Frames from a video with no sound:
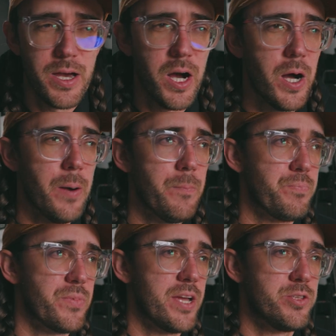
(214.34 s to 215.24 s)

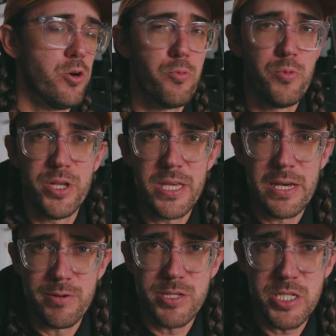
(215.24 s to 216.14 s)
I don't really
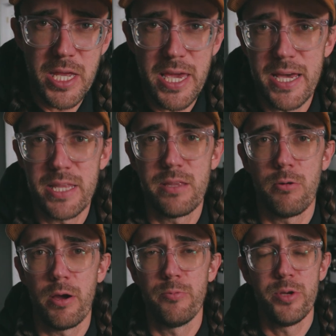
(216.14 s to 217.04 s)
understand,
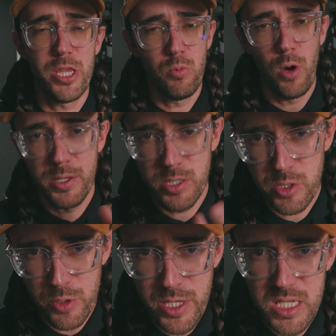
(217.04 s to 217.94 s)
or I really want to
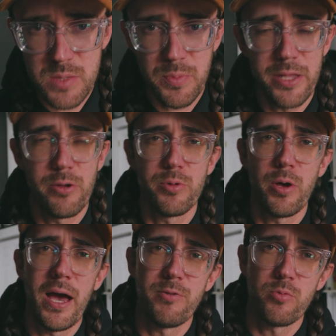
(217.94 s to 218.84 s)
do this, but I don't know
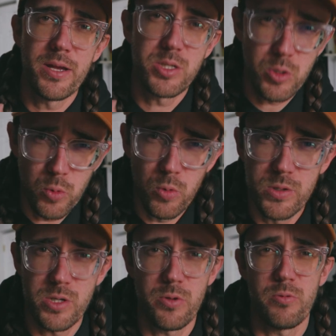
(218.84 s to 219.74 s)
how the right
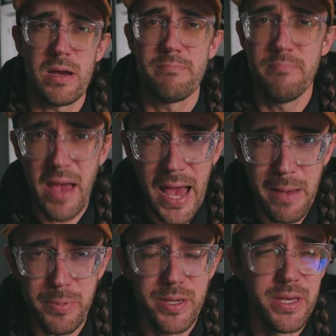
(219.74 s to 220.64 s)
tools or the right
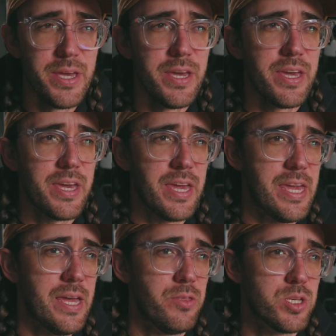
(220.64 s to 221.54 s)
map.
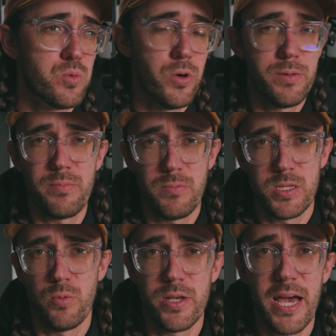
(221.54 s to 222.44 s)
And this
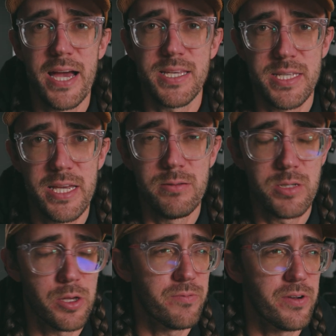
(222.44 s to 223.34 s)
one guy said, he's
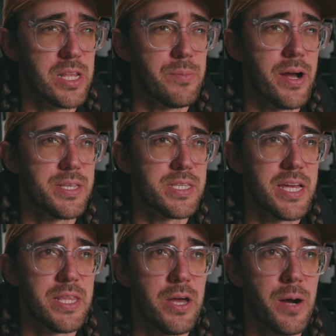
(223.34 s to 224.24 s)
a good friend of mine,
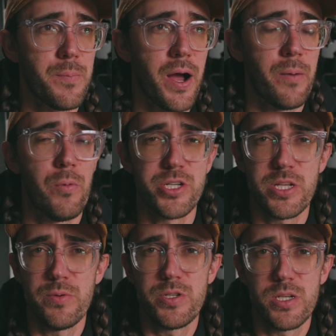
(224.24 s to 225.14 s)
said, I wish
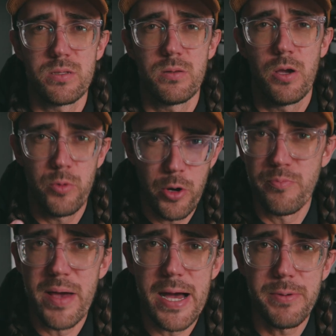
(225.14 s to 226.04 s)
there was just a
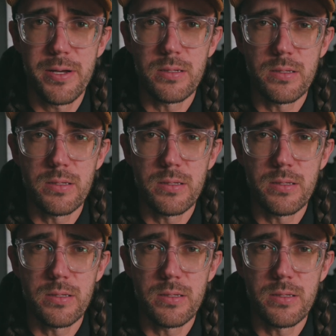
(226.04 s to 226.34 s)
roadmap.